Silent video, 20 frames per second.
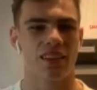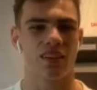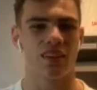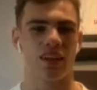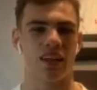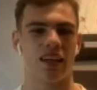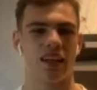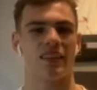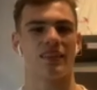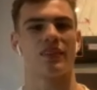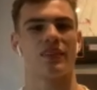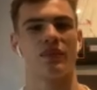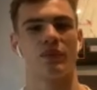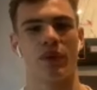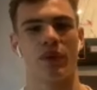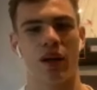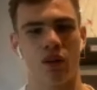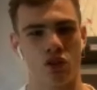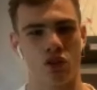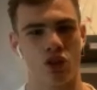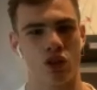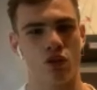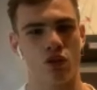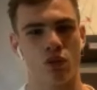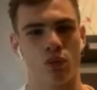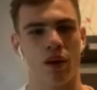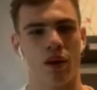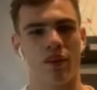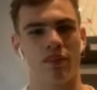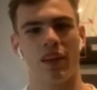Like where I was used,
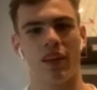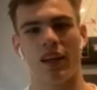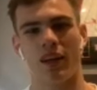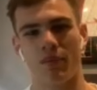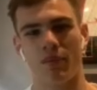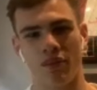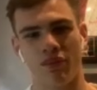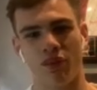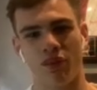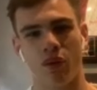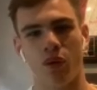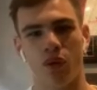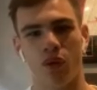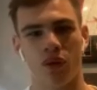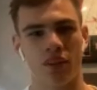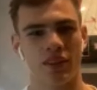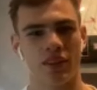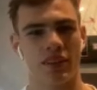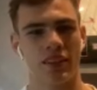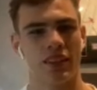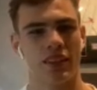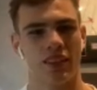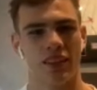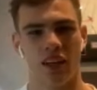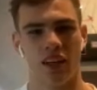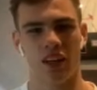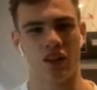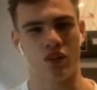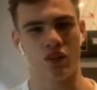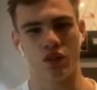where I've done it before,
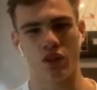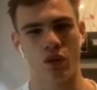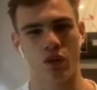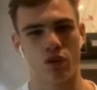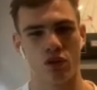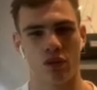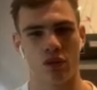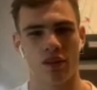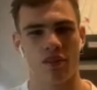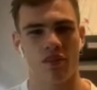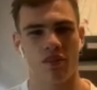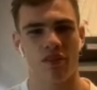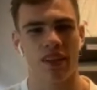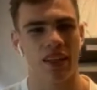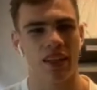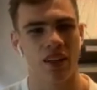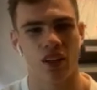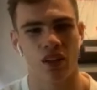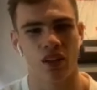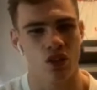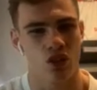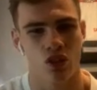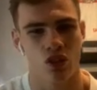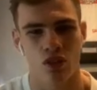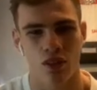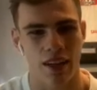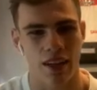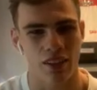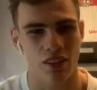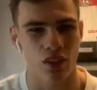I just used to everything and I just
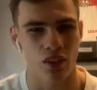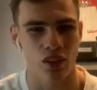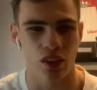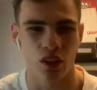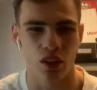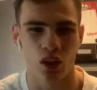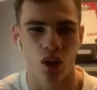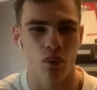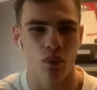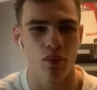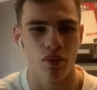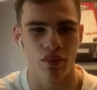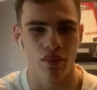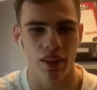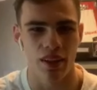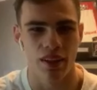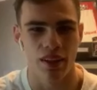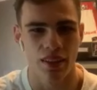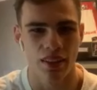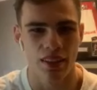cracked on and got on with it